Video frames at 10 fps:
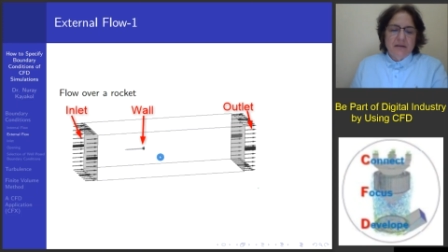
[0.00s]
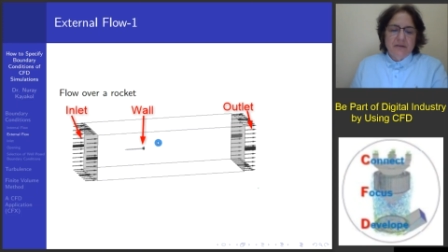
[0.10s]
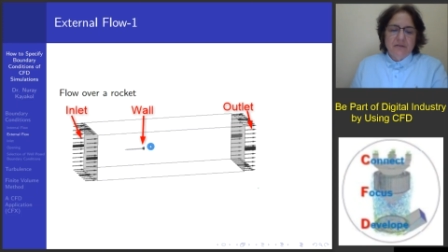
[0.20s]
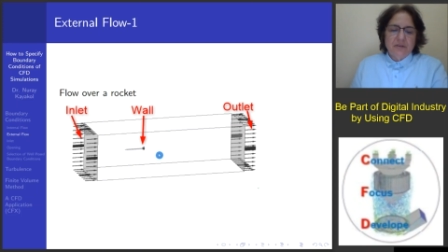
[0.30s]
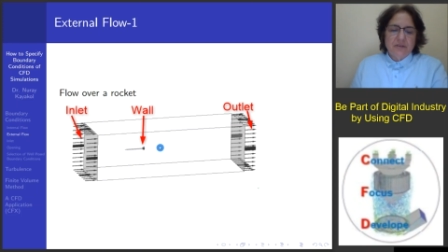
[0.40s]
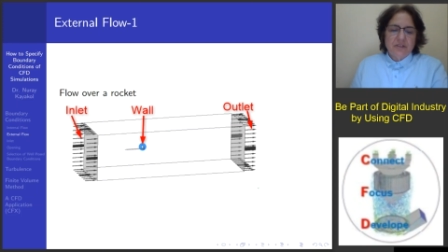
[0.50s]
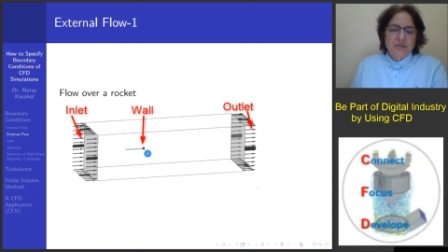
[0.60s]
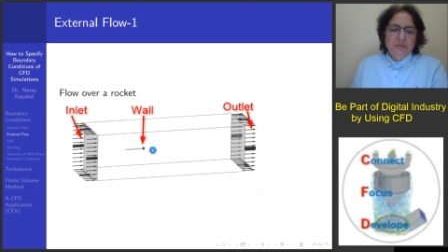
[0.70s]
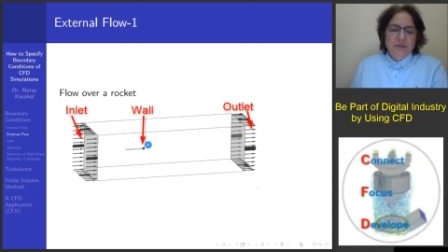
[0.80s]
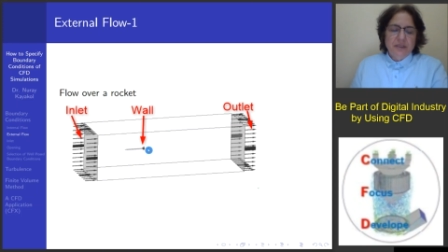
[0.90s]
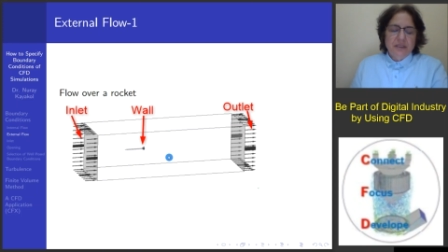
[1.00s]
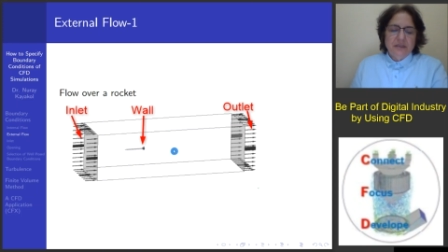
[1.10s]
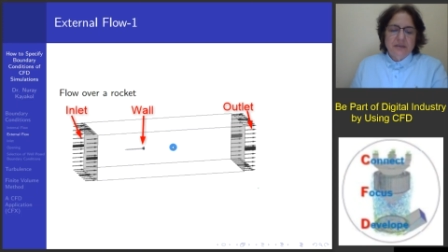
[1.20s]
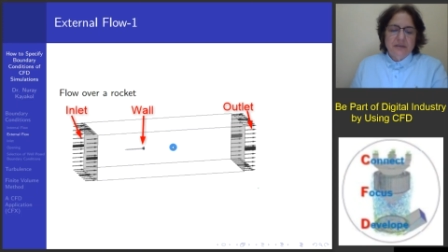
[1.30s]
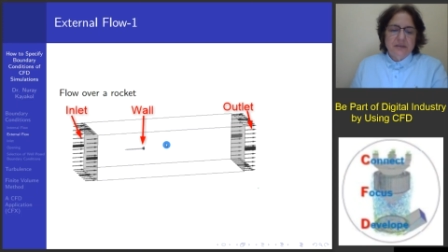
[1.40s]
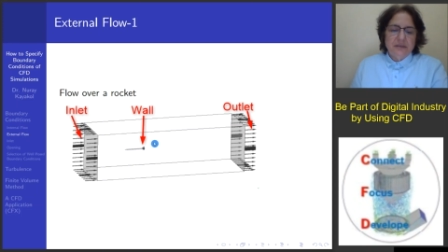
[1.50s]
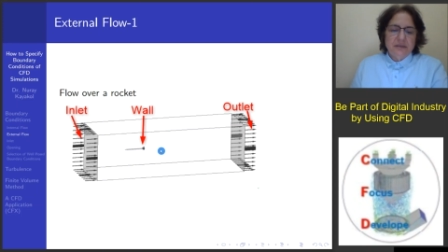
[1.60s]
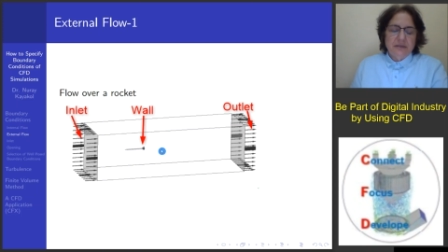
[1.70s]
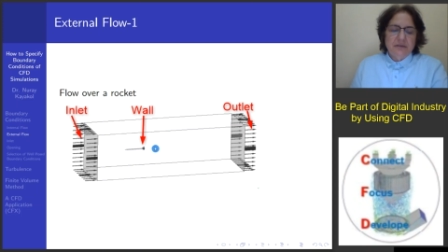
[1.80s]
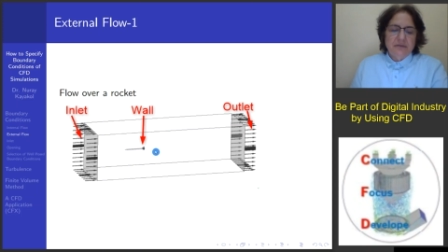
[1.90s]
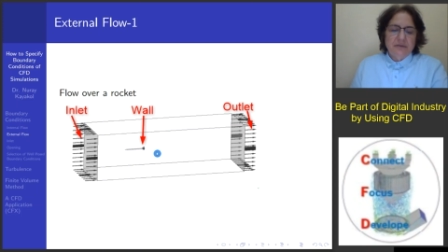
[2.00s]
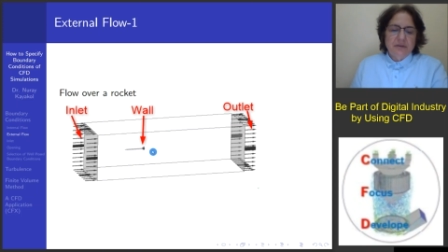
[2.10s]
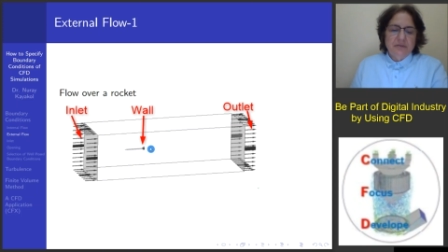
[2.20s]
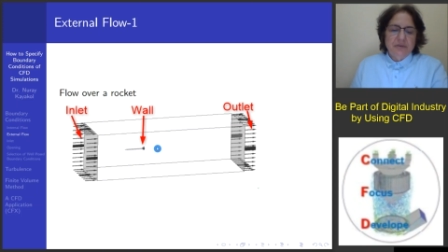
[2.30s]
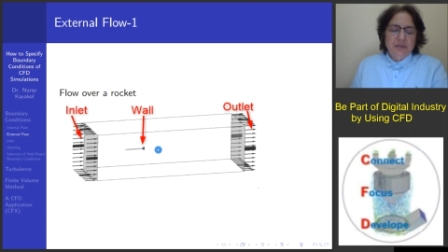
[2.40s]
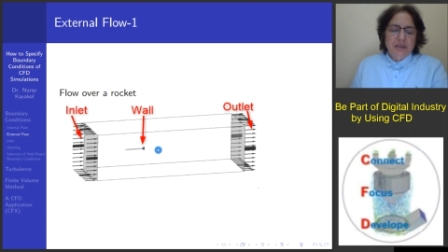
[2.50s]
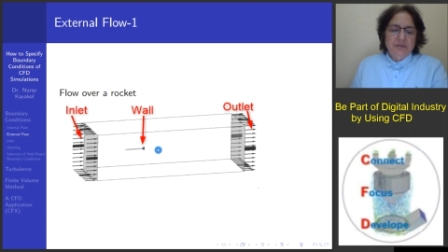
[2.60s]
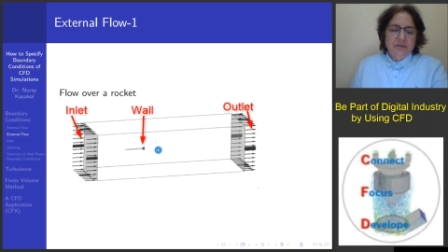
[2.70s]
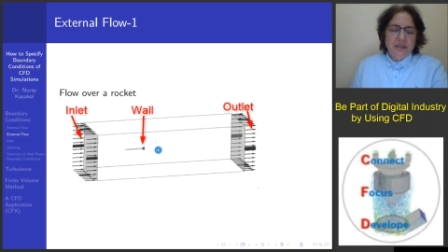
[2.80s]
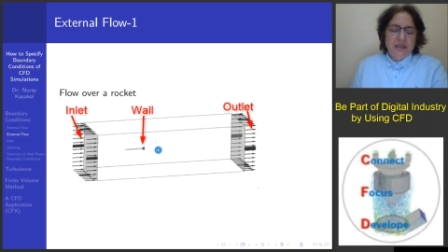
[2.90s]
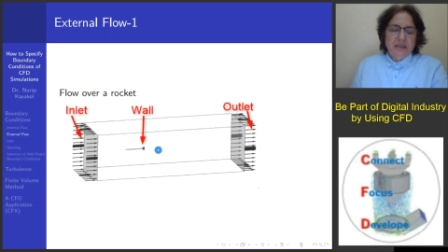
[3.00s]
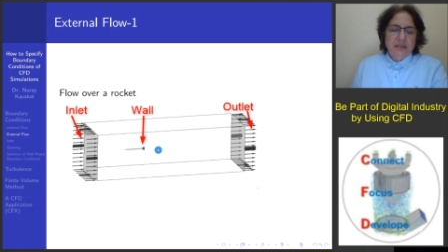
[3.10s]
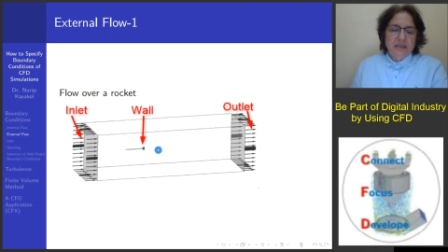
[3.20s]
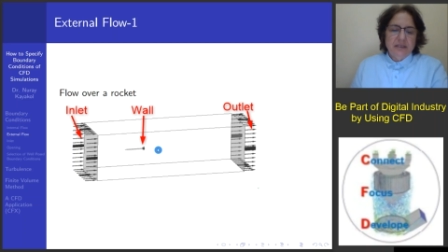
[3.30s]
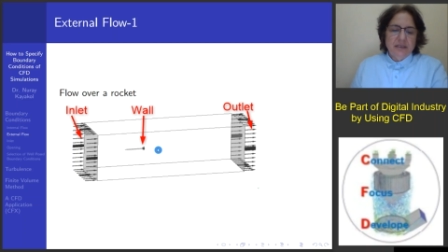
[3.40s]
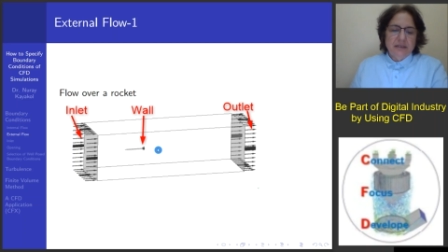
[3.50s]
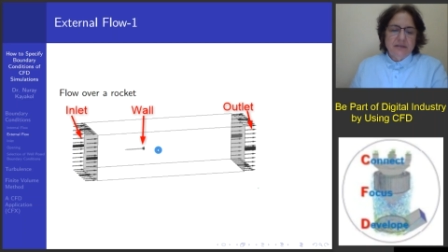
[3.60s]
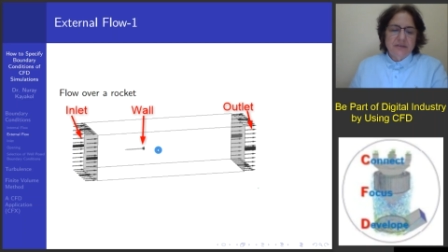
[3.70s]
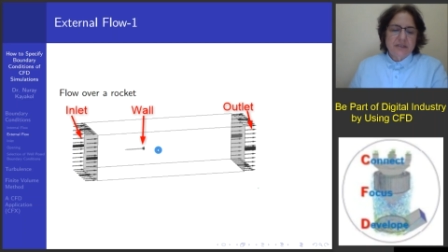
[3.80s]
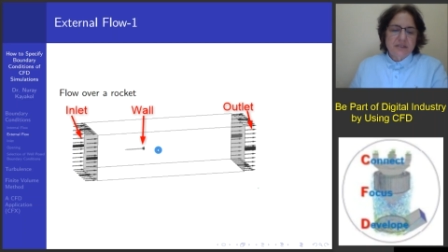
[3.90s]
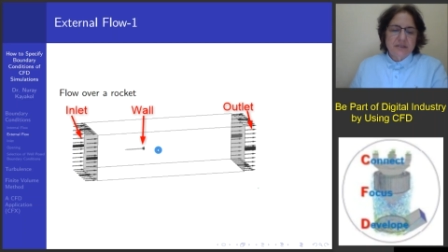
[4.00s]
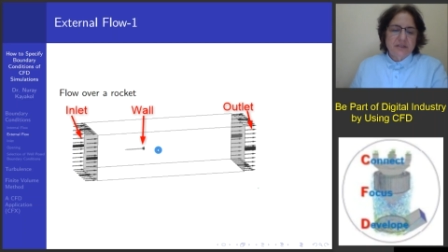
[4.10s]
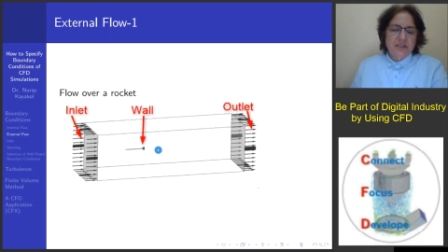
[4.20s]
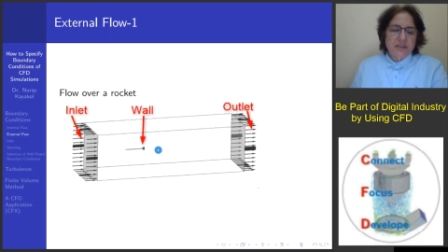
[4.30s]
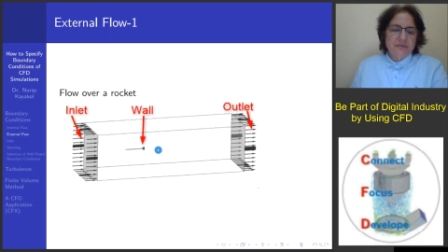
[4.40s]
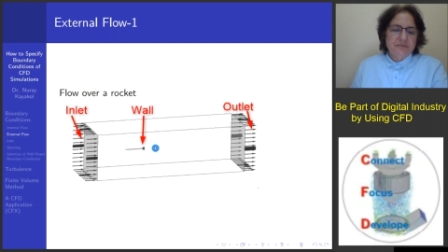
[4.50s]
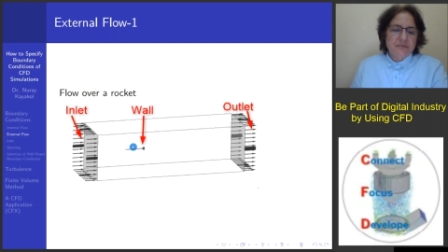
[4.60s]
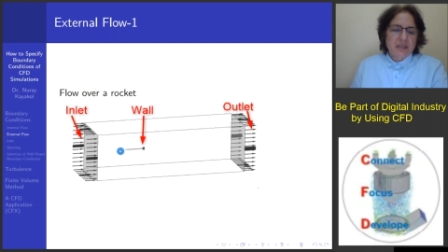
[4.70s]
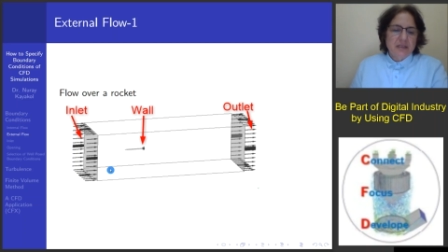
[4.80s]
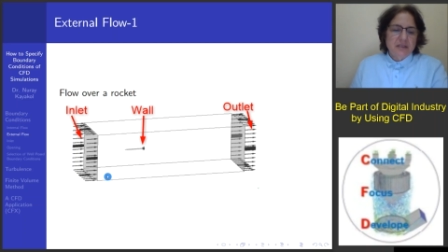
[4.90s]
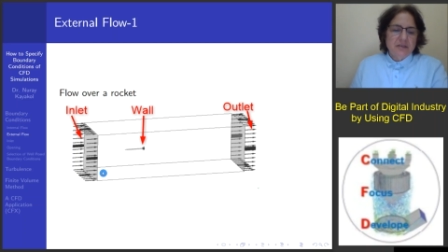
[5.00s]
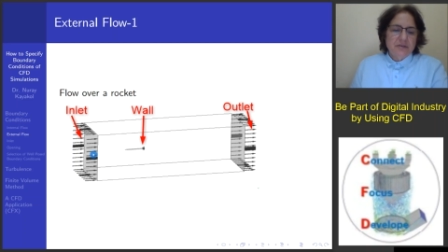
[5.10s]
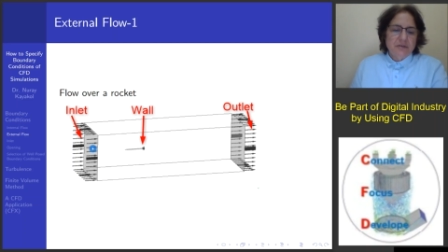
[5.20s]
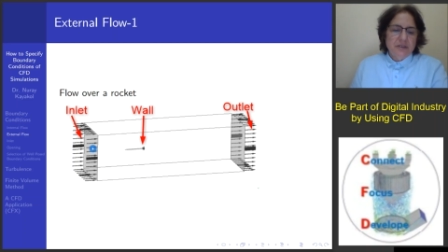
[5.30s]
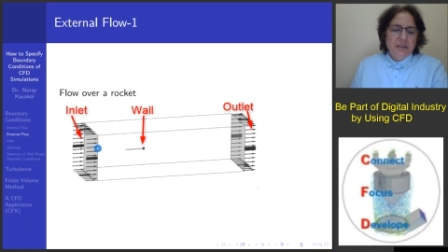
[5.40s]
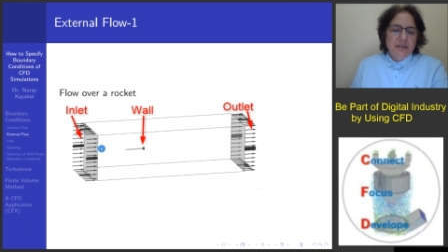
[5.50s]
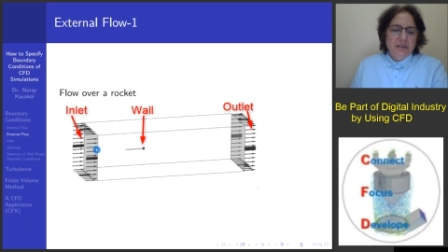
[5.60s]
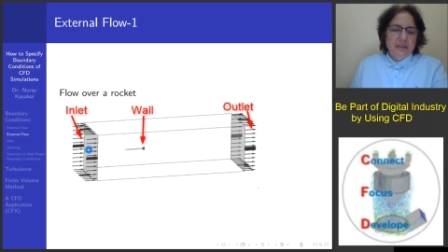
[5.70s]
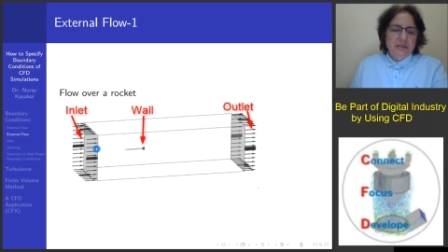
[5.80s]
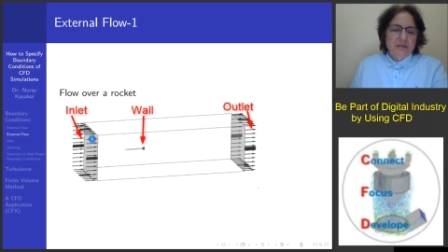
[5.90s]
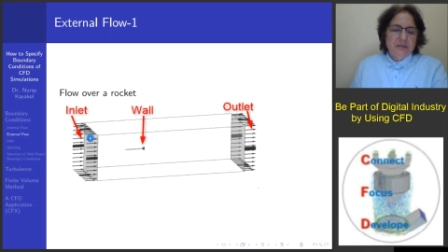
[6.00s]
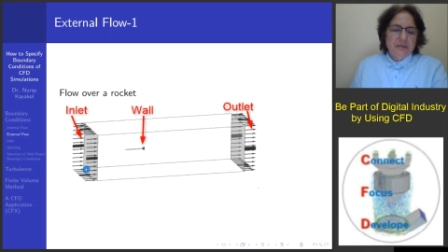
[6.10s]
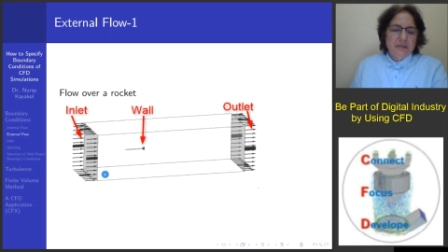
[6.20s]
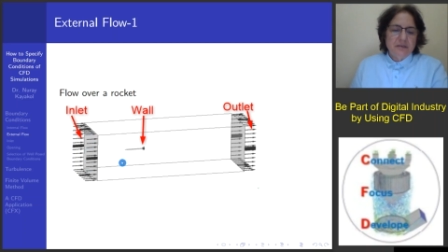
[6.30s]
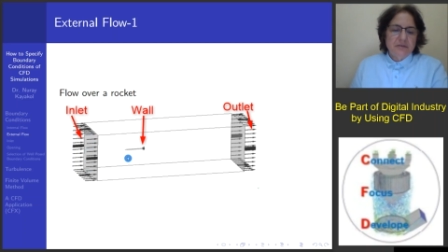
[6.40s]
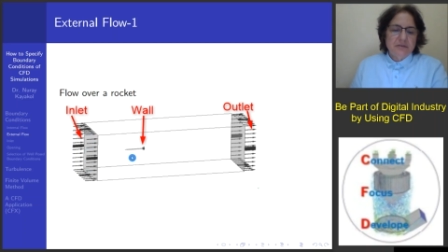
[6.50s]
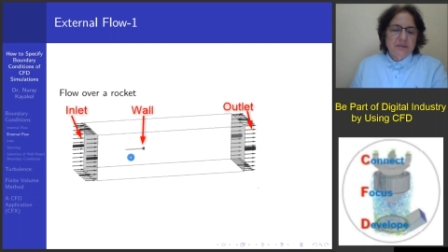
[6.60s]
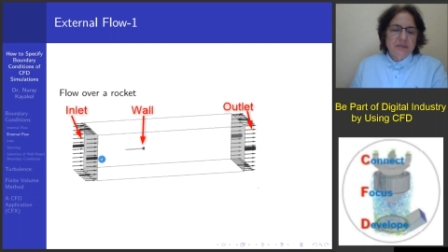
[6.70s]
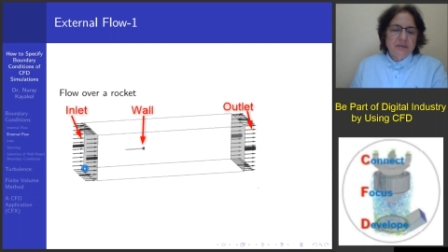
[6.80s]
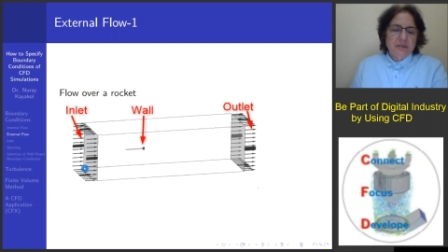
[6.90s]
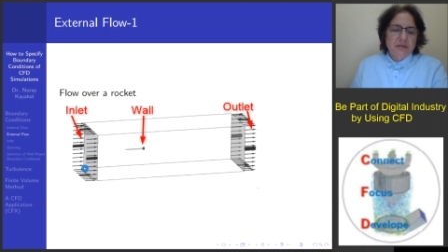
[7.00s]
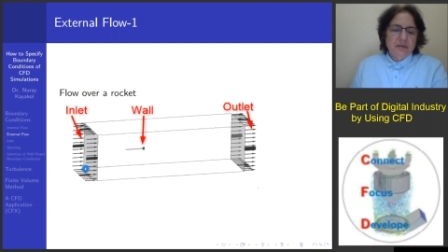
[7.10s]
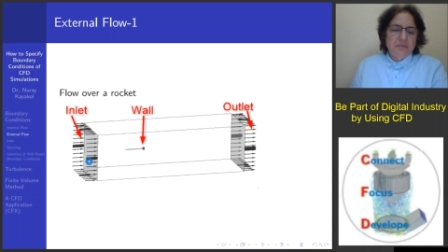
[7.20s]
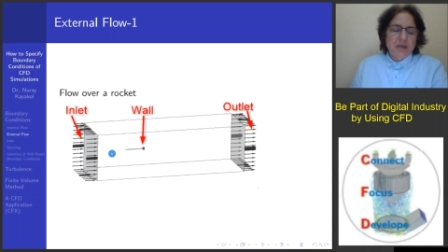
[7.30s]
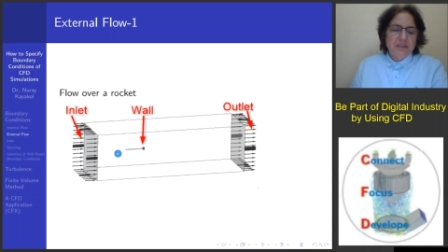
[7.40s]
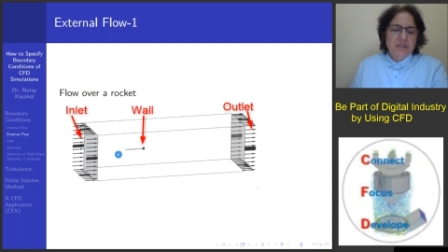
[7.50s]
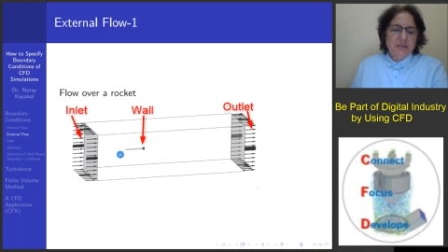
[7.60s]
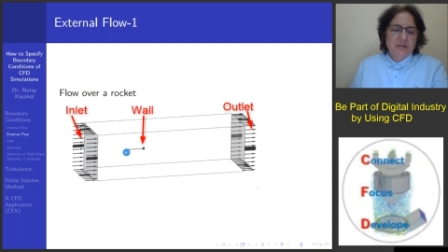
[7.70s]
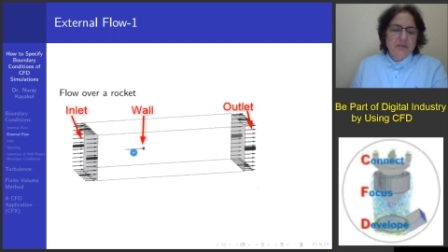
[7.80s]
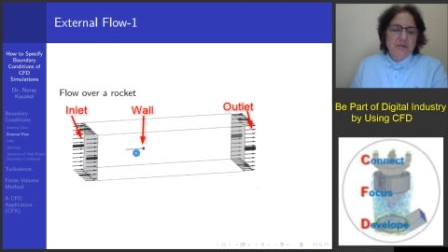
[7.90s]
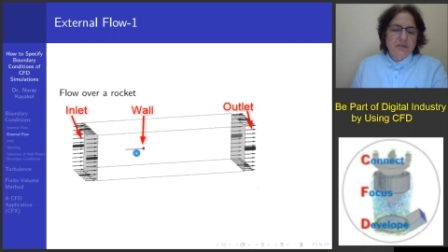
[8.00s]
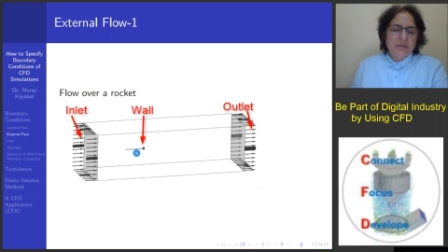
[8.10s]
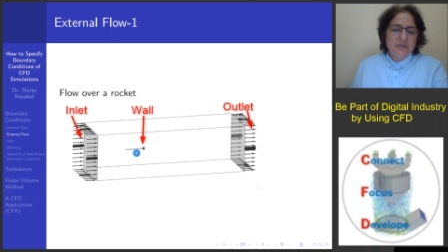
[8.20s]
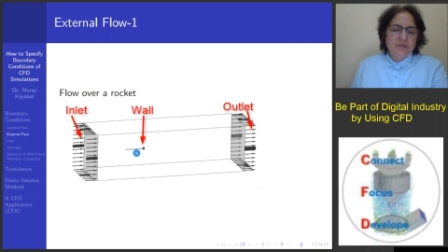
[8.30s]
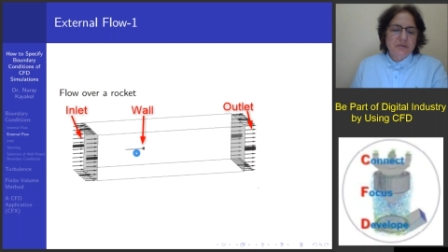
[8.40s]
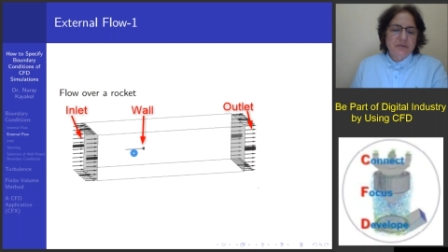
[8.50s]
simulated without any restriction. So inlet, you see much close to